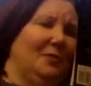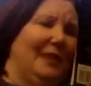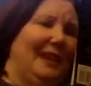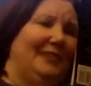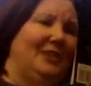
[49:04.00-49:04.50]

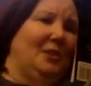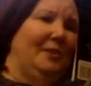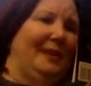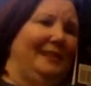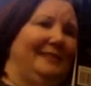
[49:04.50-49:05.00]
We had to go
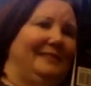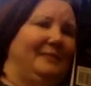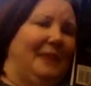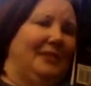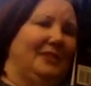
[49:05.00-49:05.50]
back and
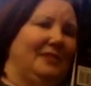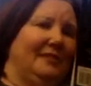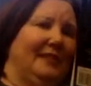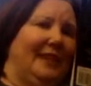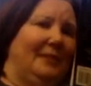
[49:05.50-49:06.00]
smash on the
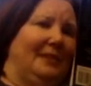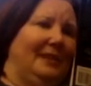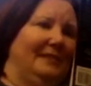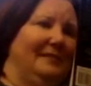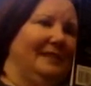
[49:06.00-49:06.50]
slab and
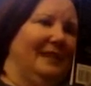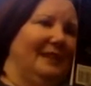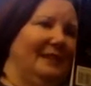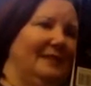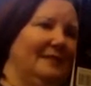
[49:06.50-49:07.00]
get
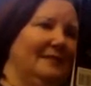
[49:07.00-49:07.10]
inside.